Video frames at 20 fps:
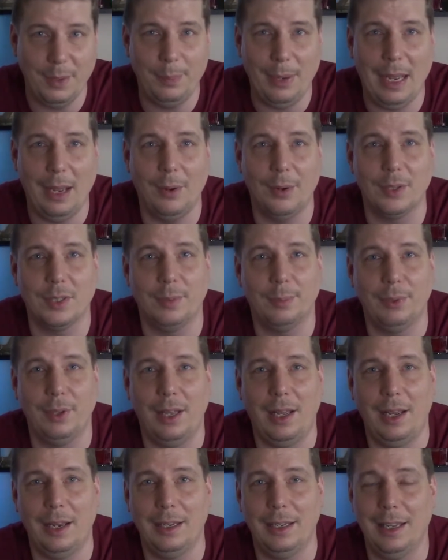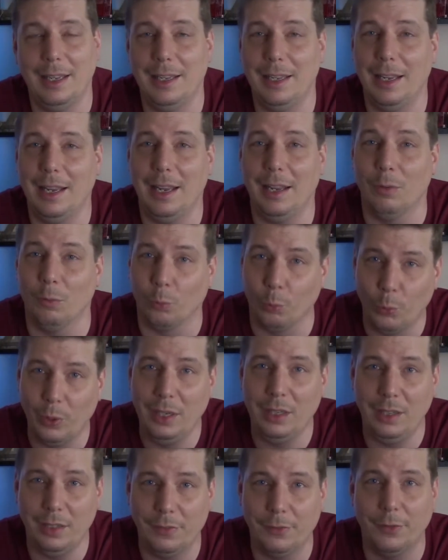power supply, and
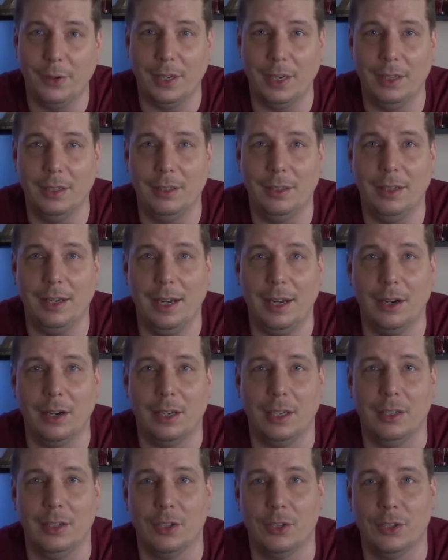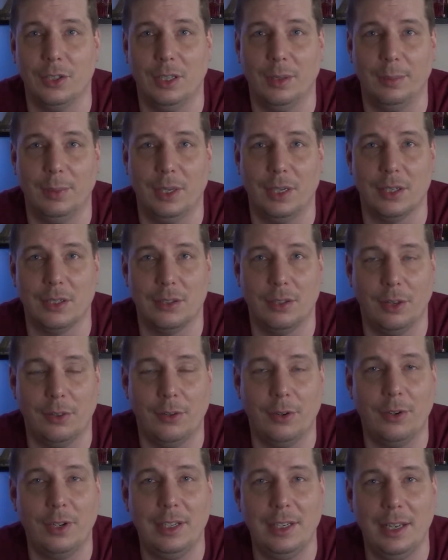really freaking good air conditioning, because the
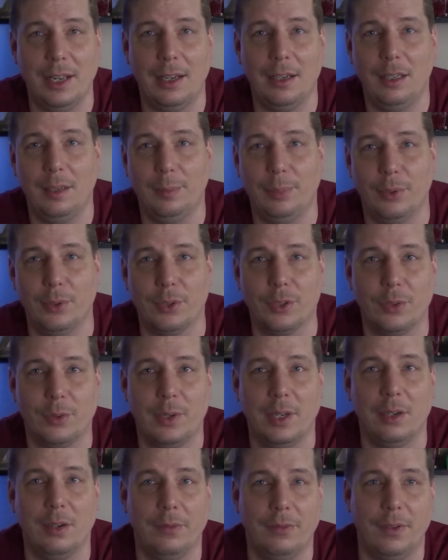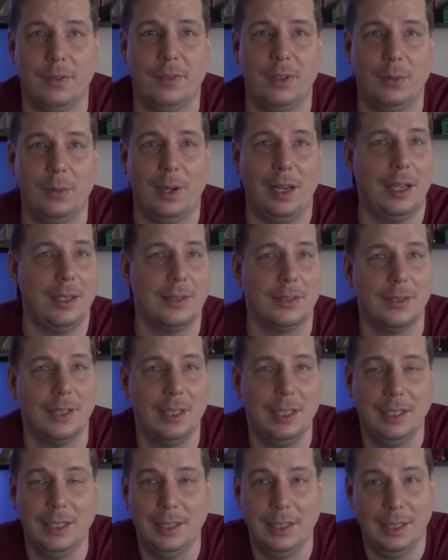3090 pulls 350 watts,
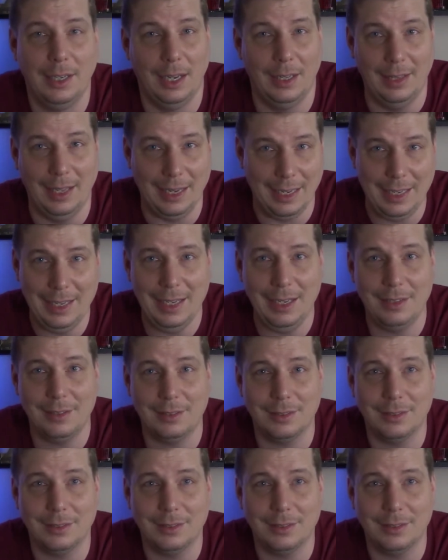and that heat